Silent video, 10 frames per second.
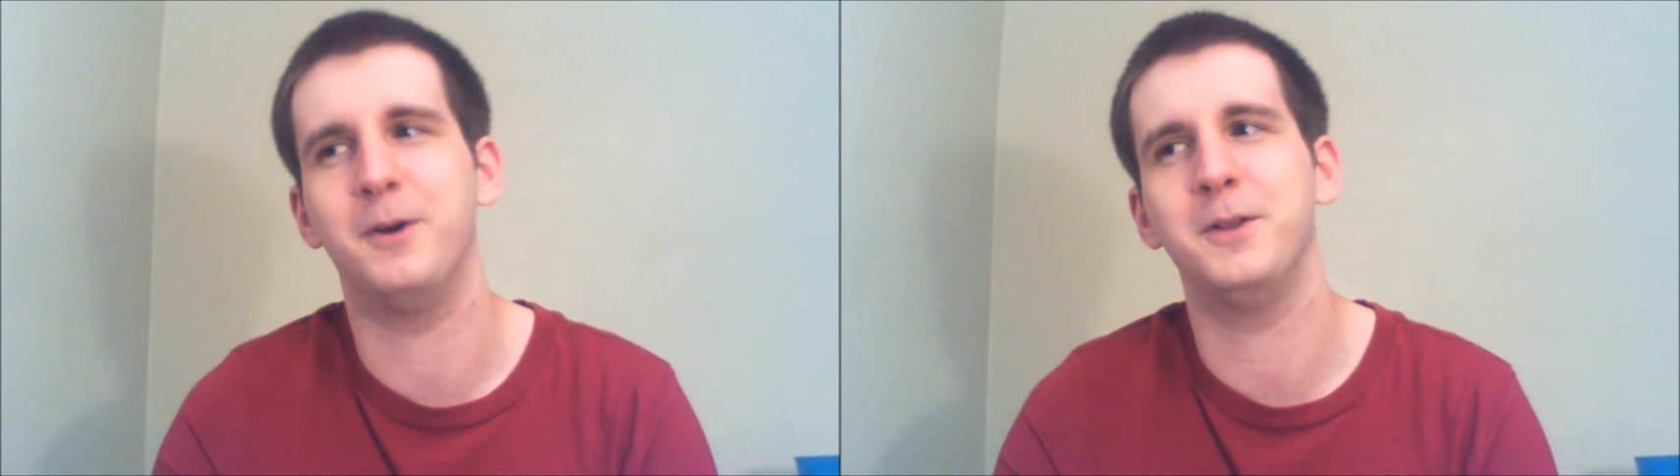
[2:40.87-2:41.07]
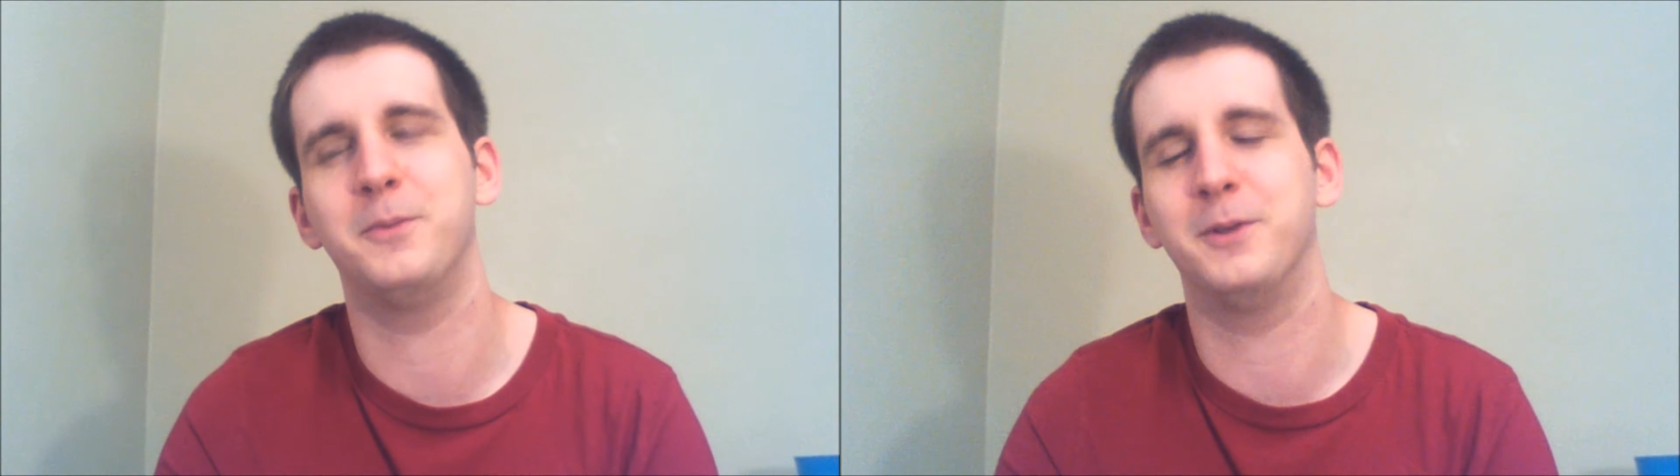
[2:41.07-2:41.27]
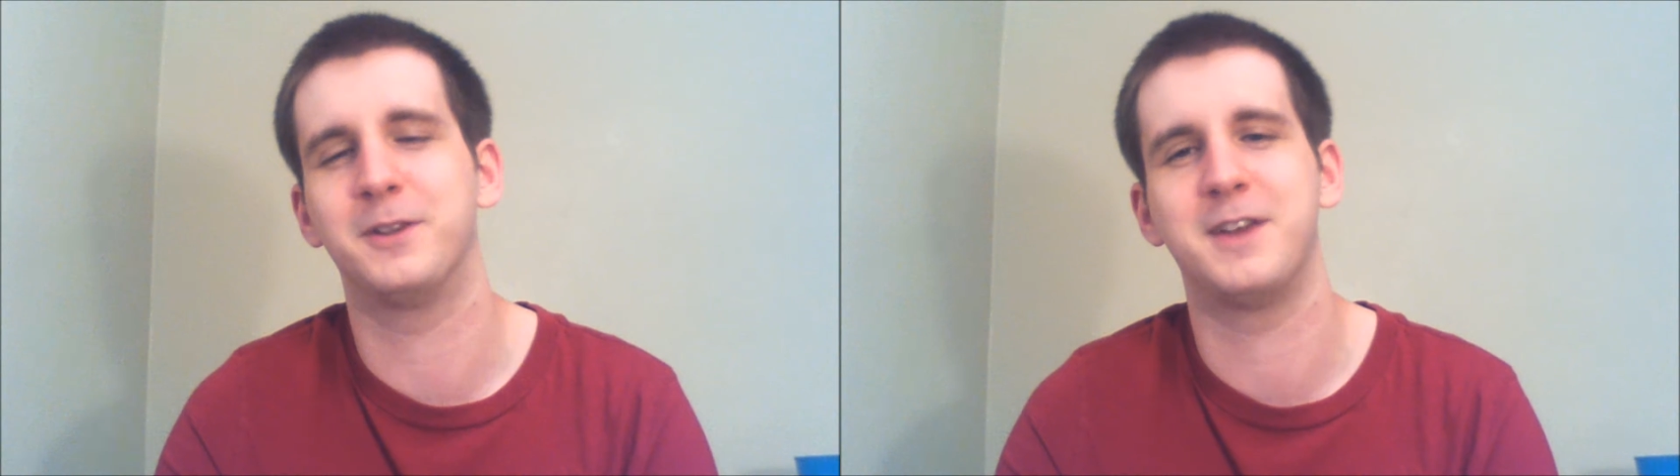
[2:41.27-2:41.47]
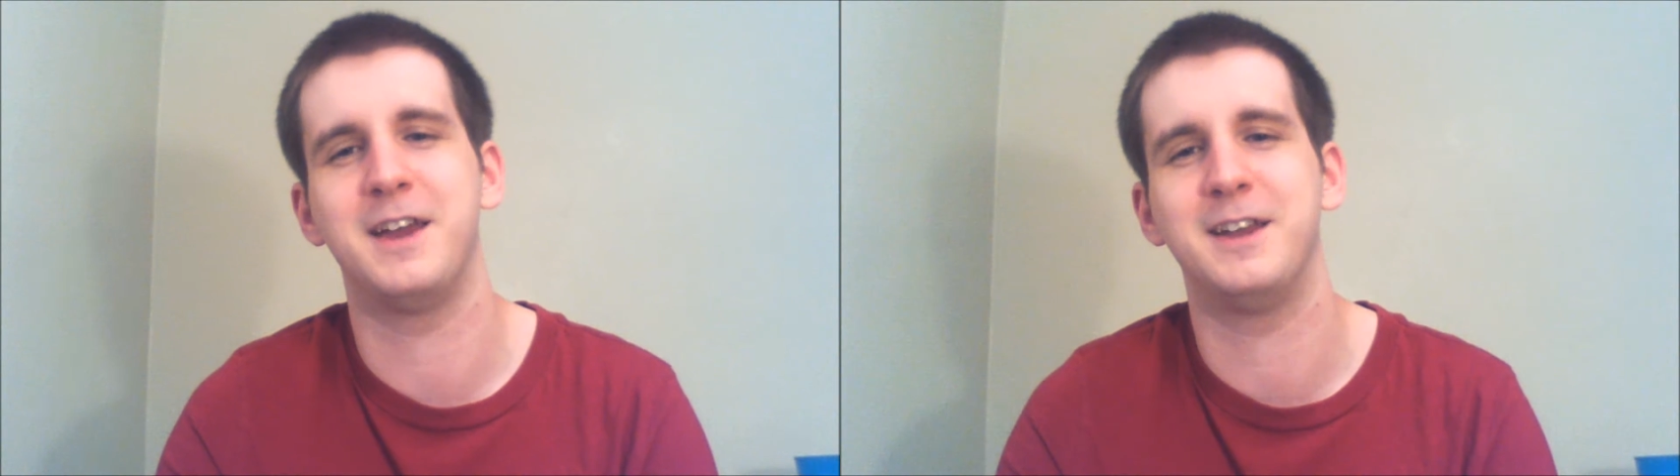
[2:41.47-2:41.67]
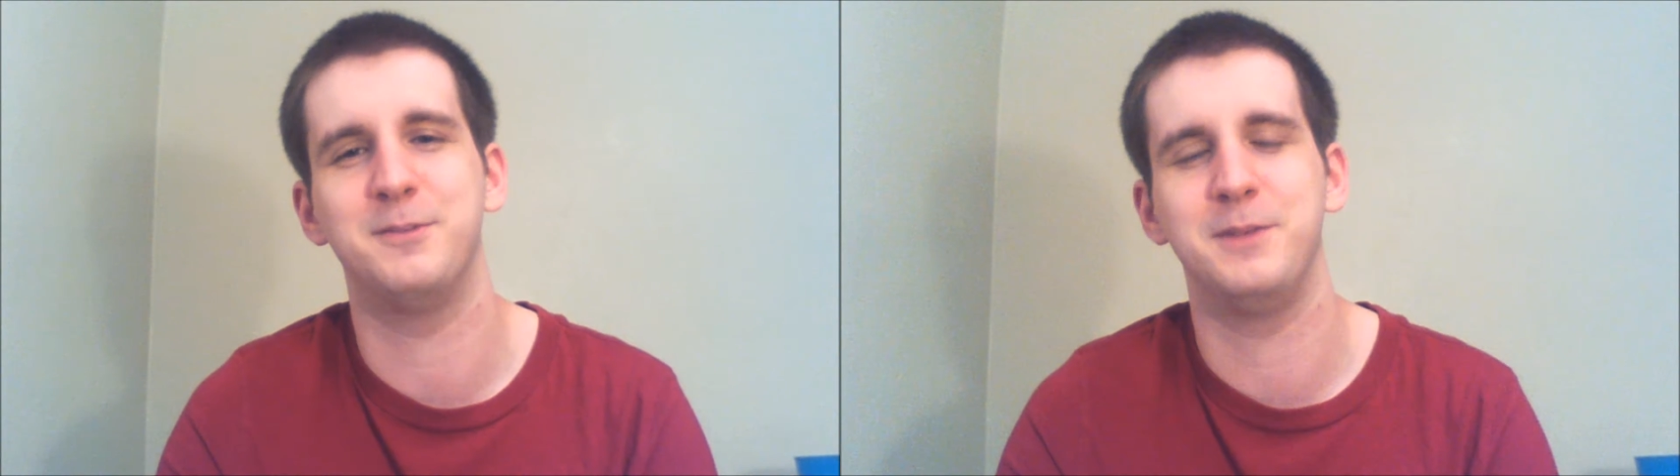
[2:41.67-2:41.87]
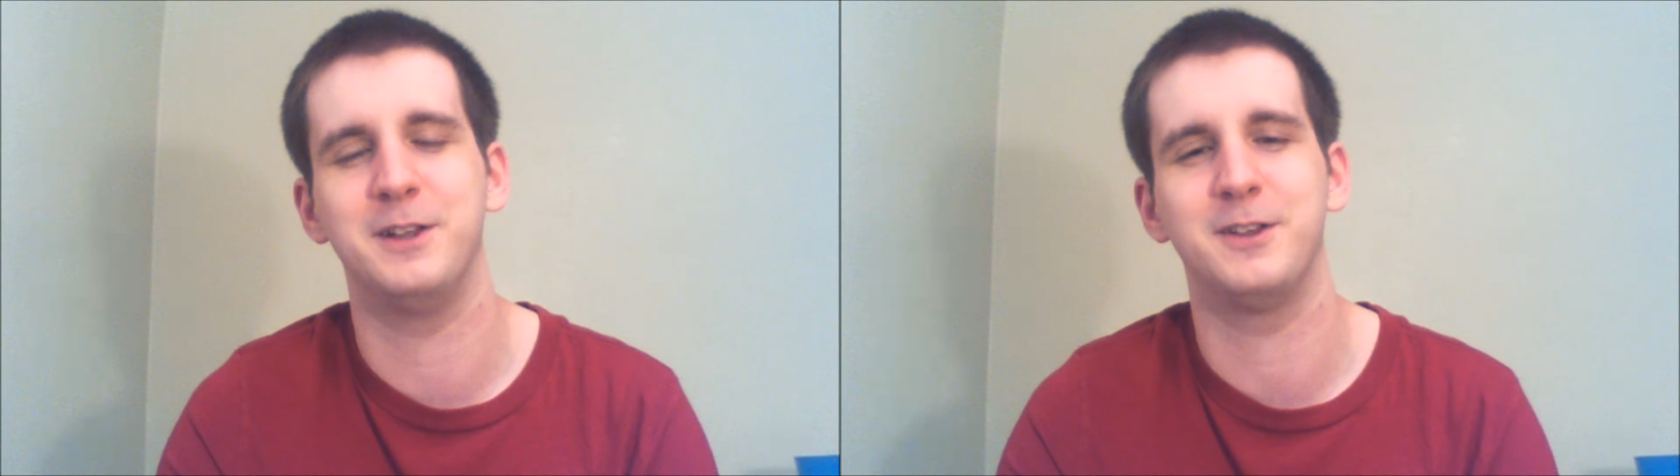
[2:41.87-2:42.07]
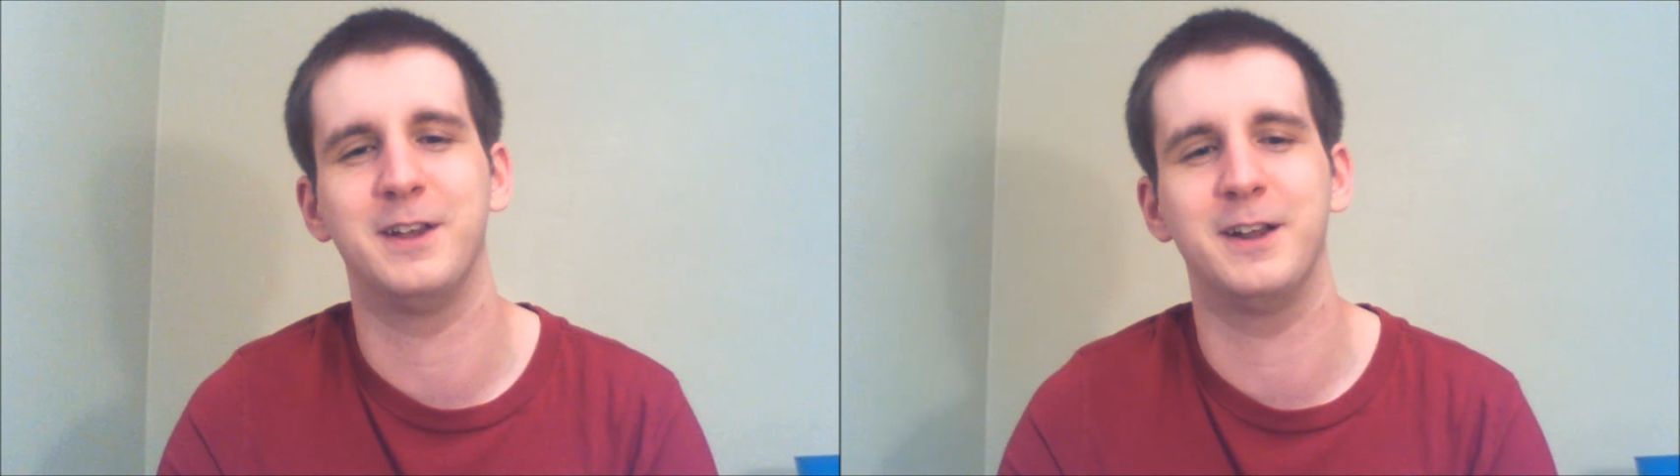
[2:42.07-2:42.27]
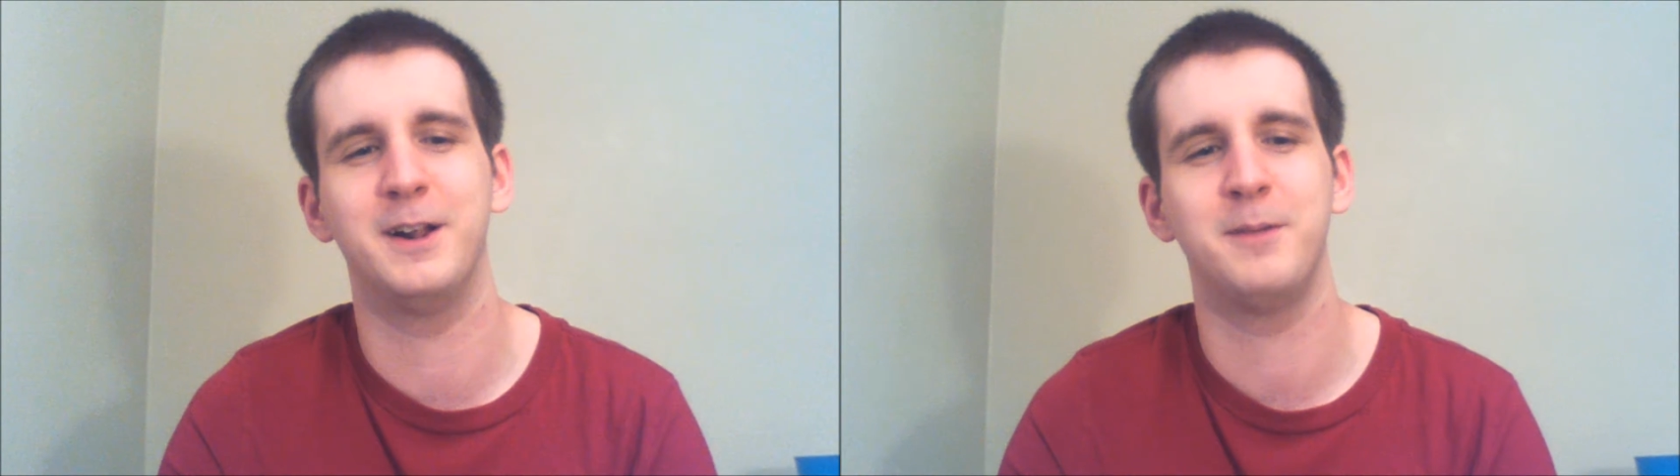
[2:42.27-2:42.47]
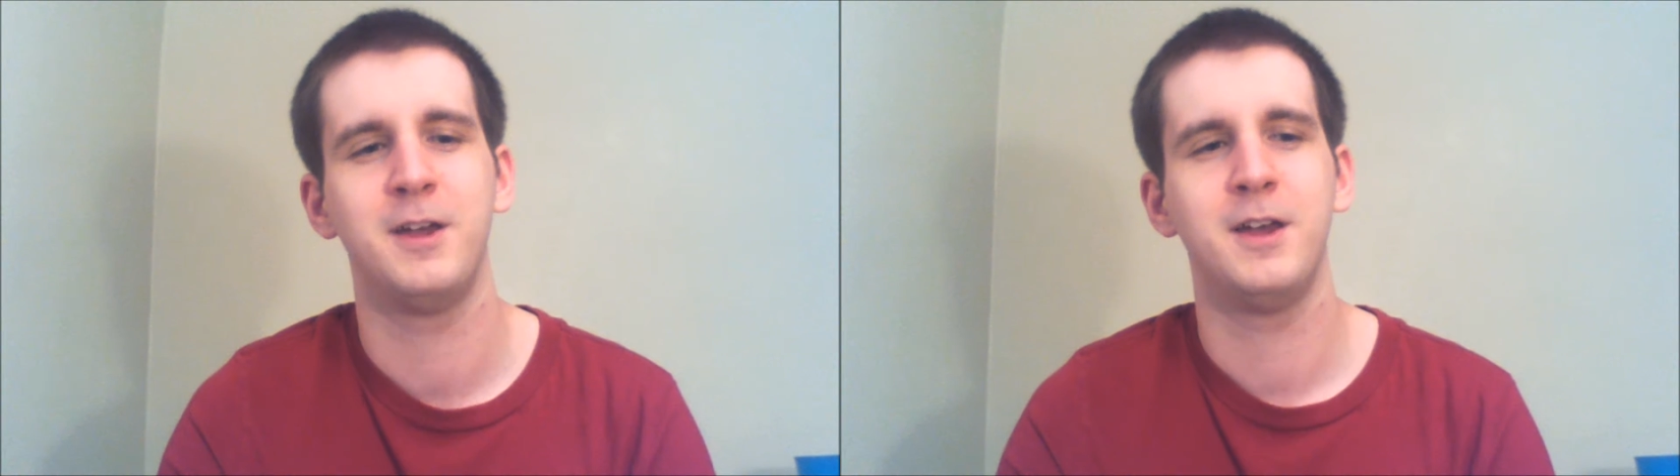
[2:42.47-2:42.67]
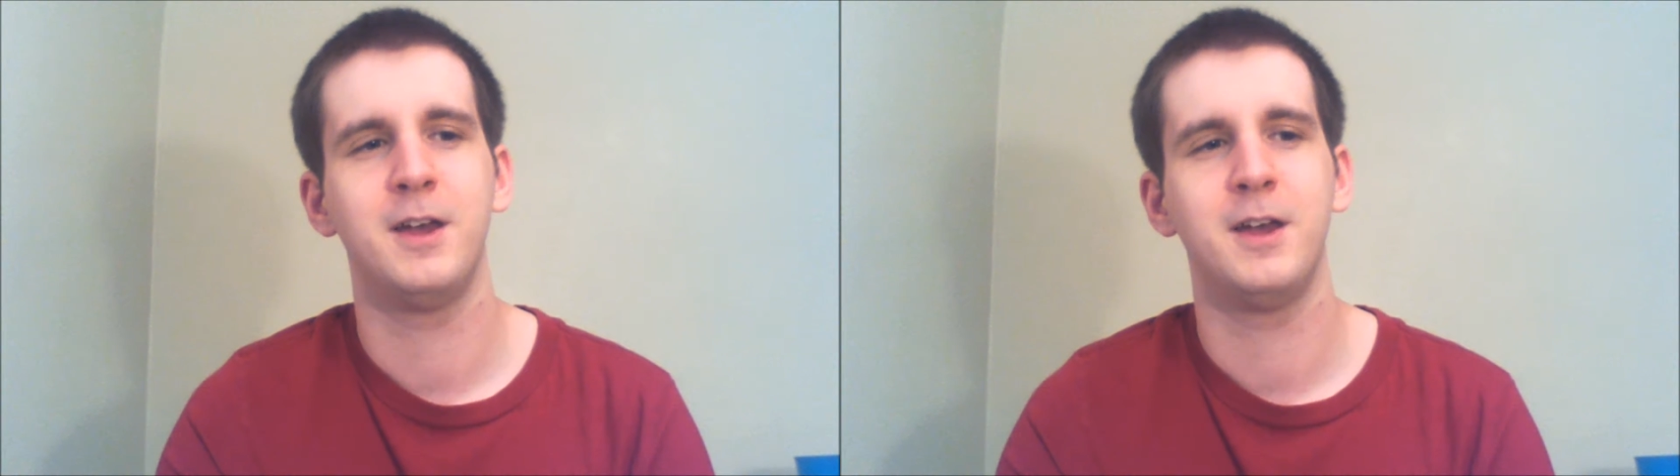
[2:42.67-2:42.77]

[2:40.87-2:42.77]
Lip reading: All it will take is me looking it up.